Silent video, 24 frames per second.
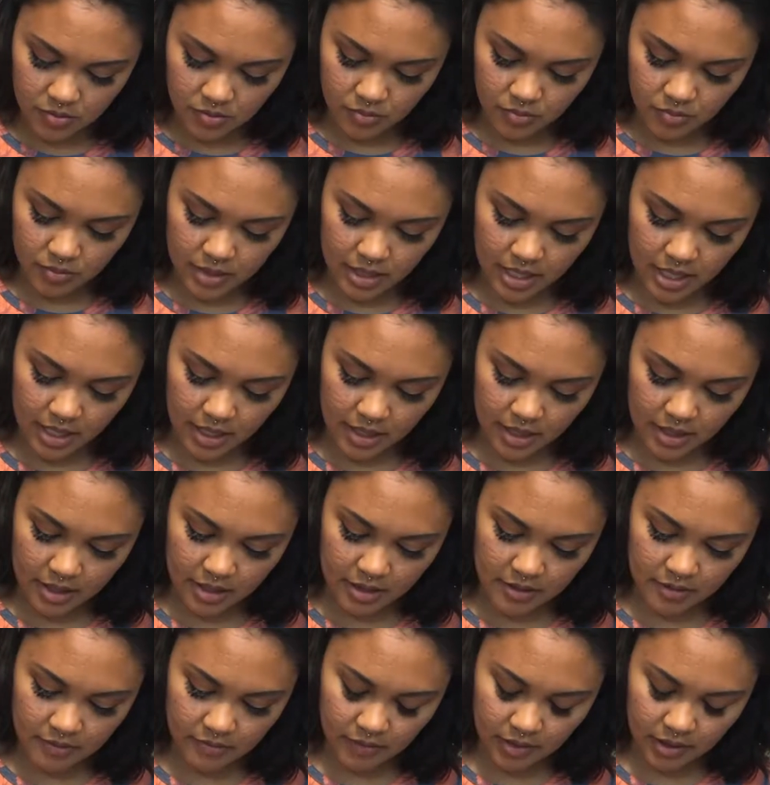We
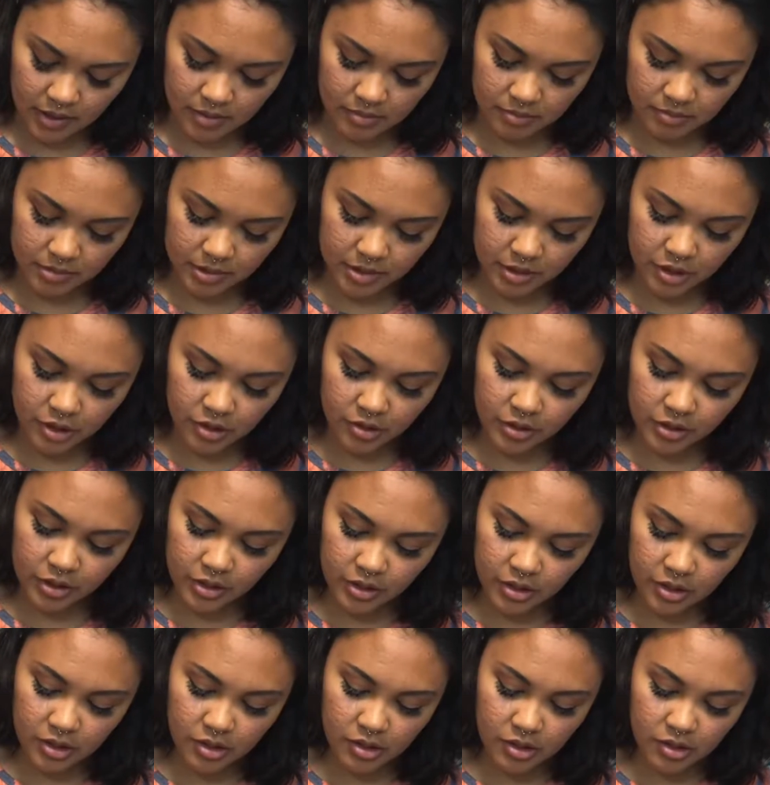have
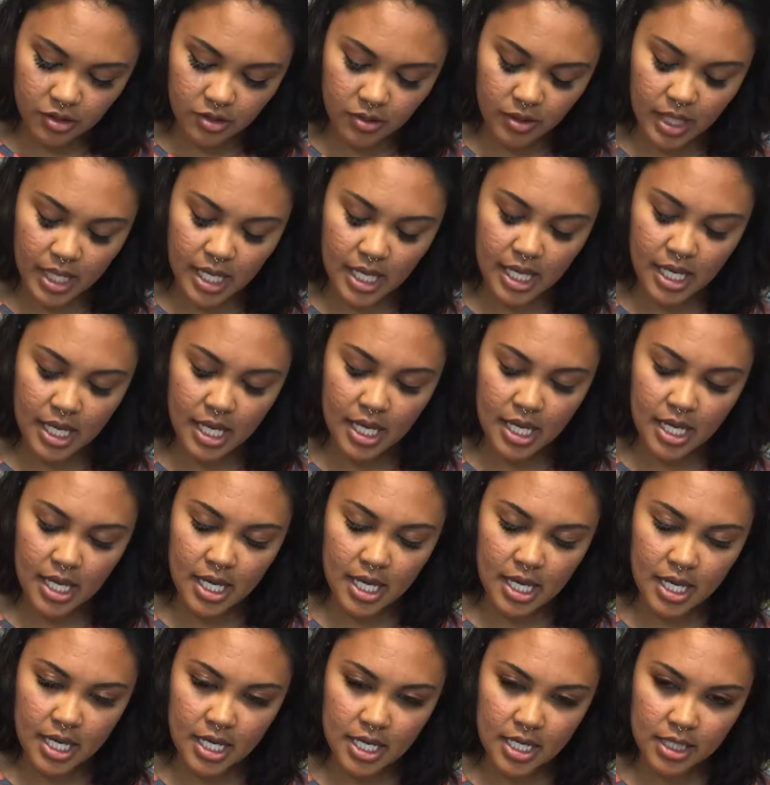Pinocchio
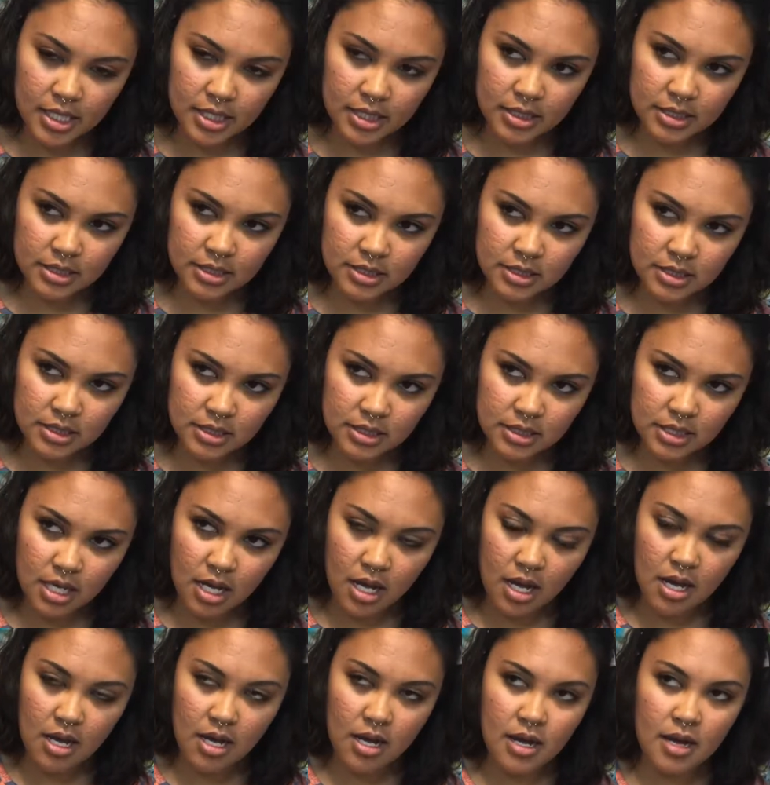and,
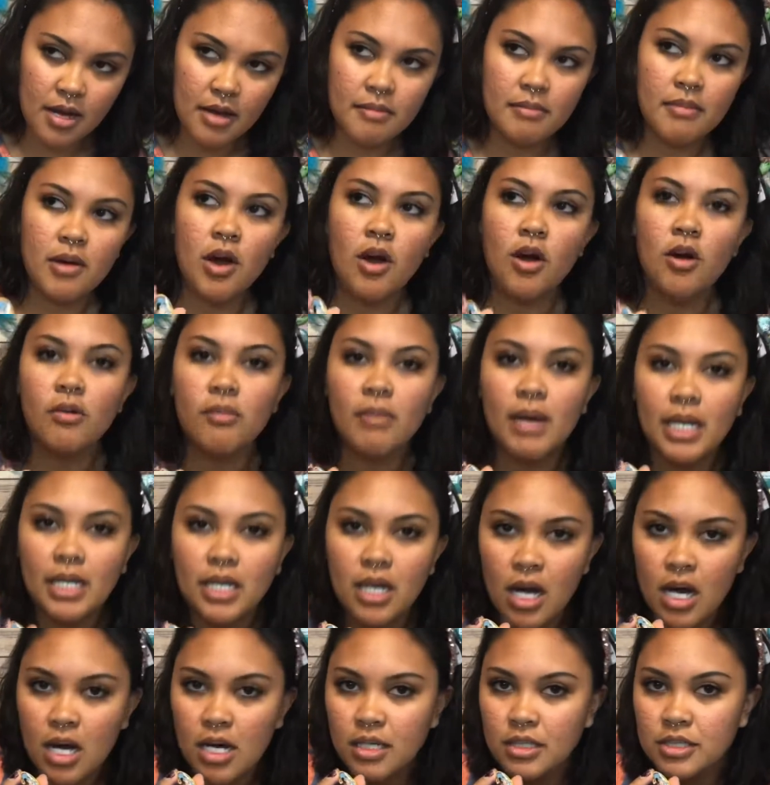oh my
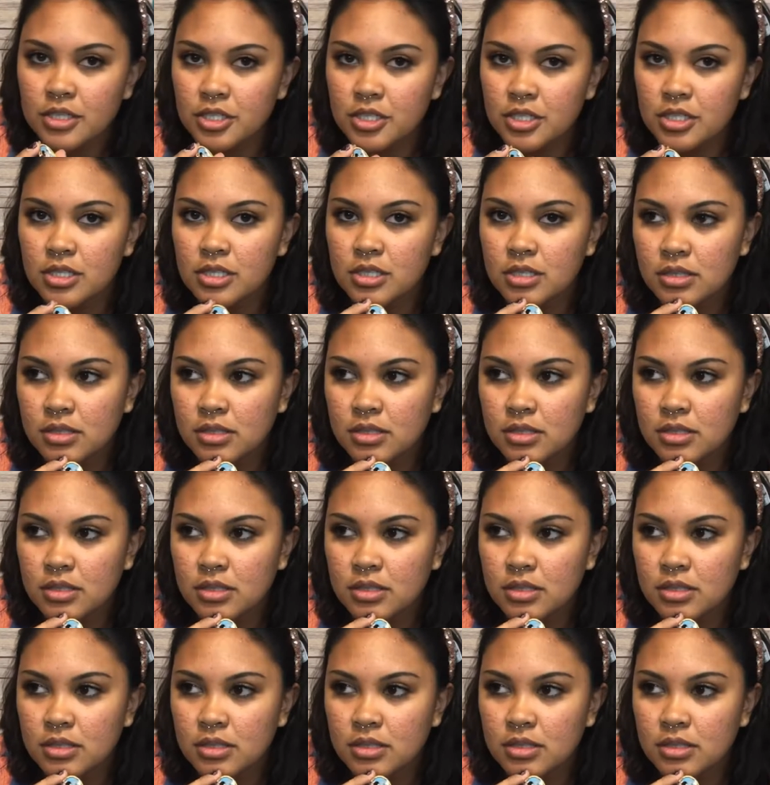gosh.